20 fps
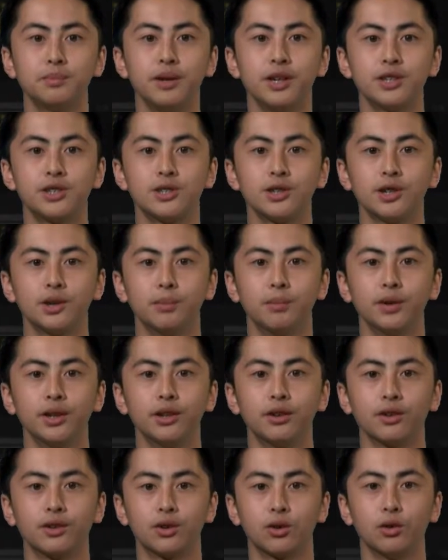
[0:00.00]
make sure to bring
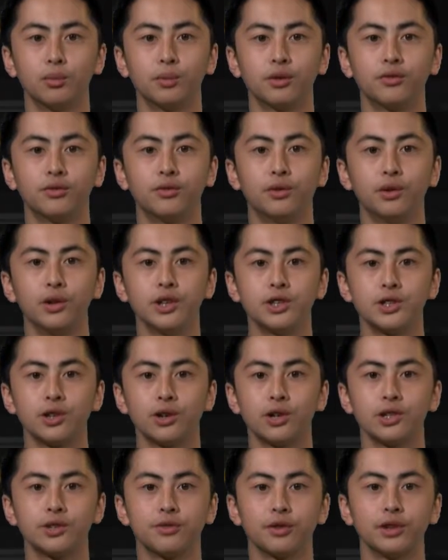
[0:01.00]
your Chromebook fully
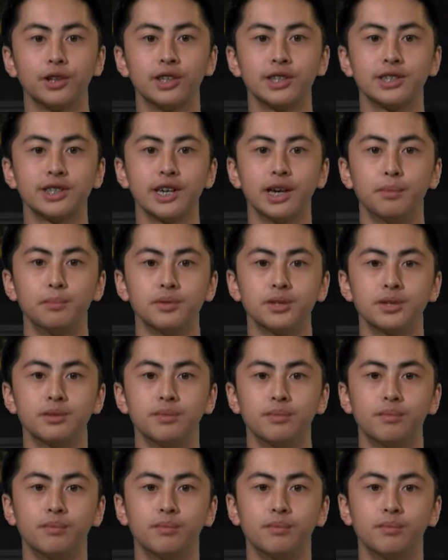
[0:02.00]
charged for the exams.